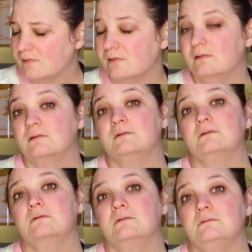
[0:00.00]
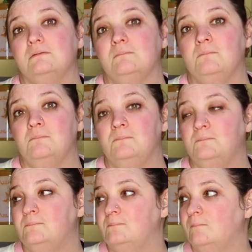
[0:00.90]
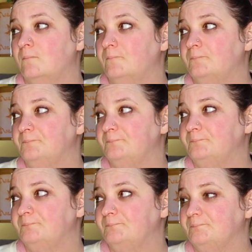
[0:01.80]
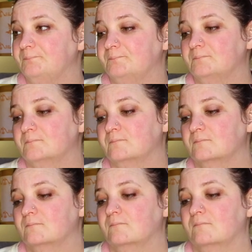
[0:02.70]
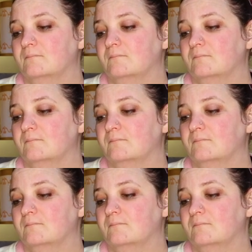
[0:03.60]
[no speech]